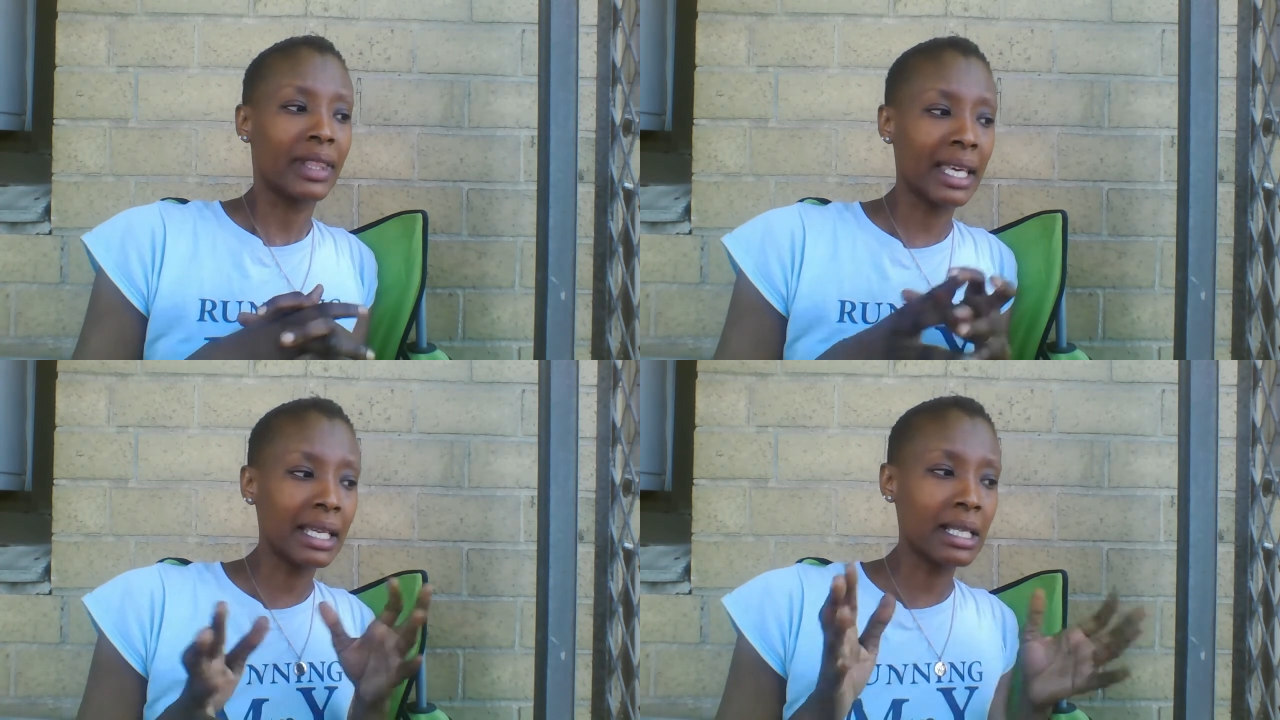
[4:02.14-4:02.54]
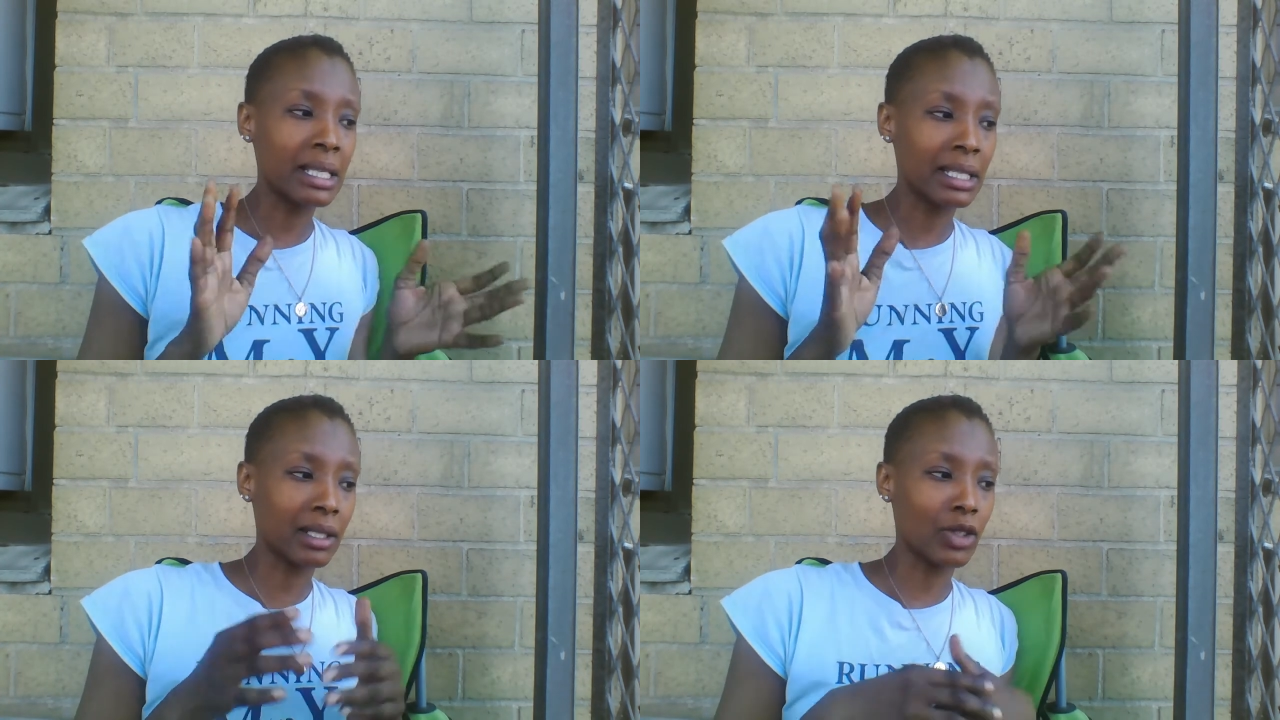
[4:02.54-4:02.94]

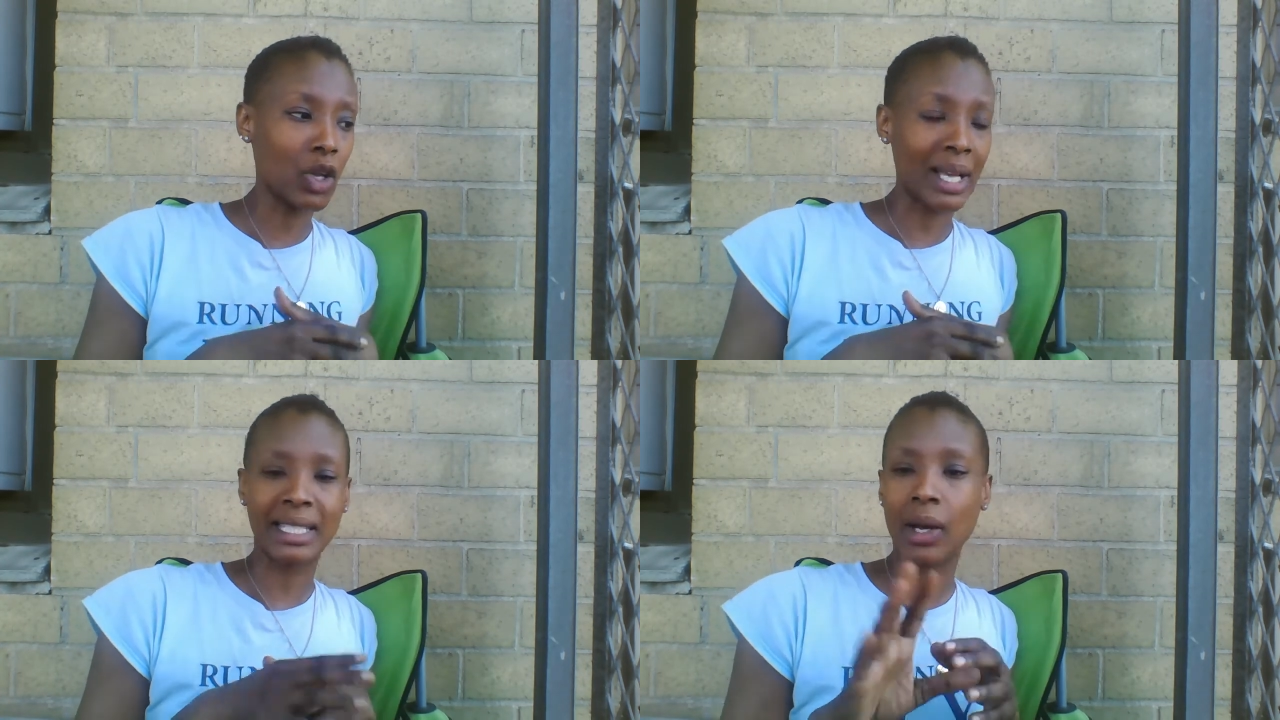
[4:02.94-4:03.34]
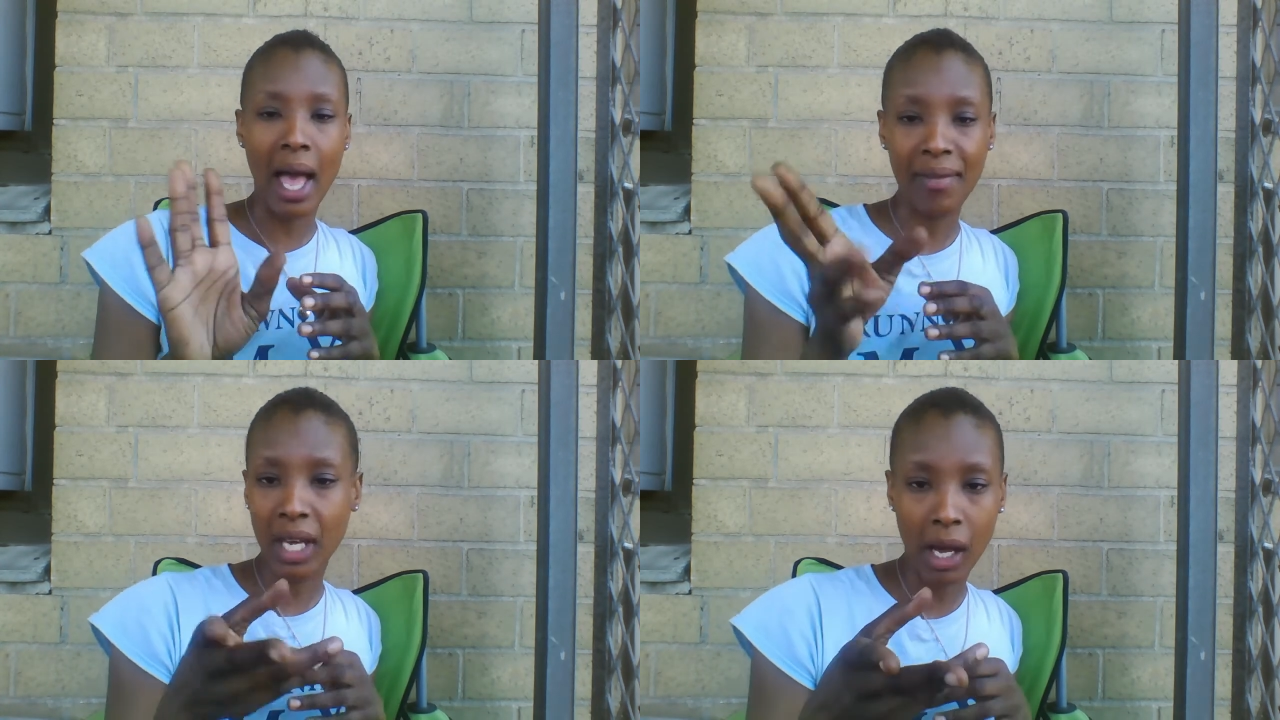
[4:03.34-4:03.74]
these, you know, I still
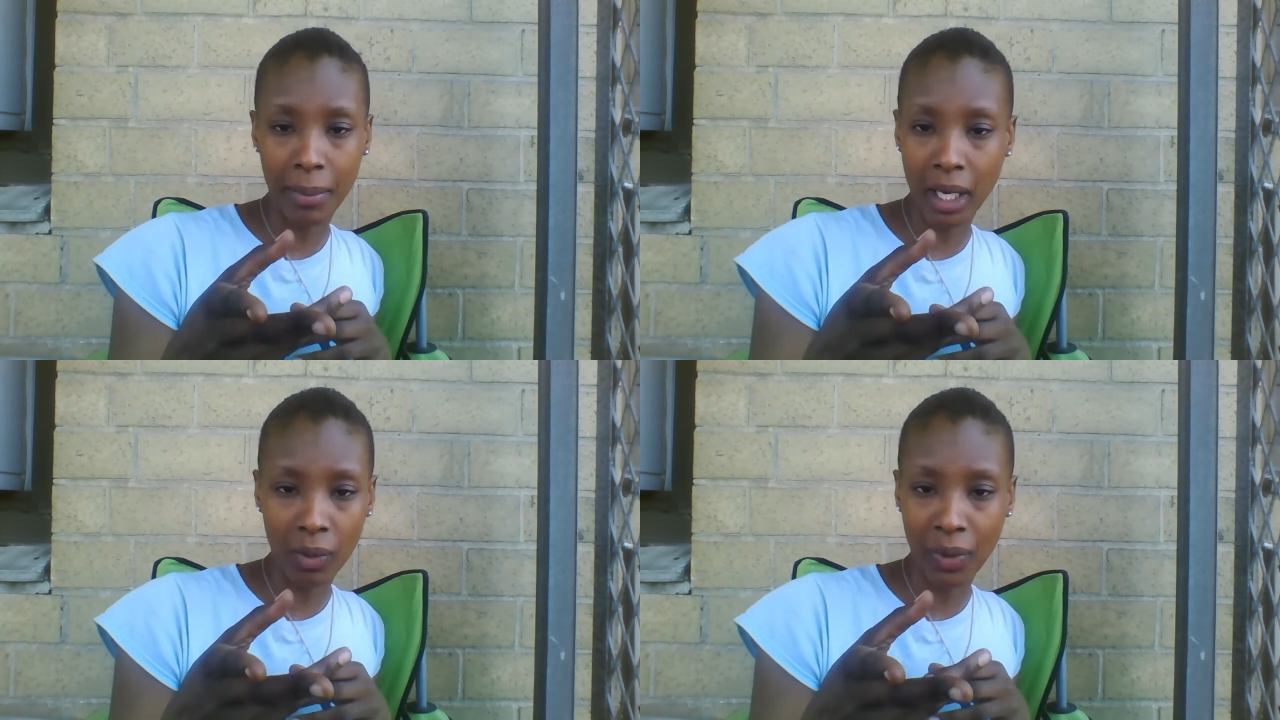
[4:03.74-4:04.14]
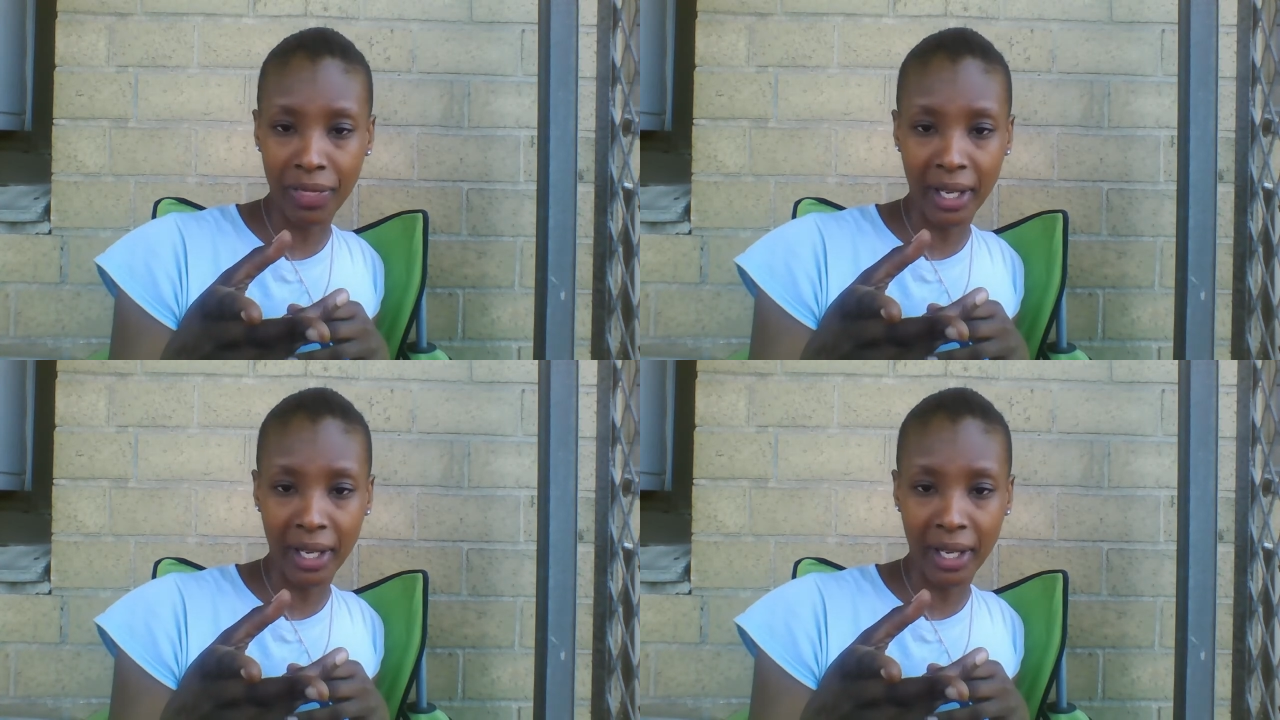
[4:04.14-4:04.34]
haven't come up with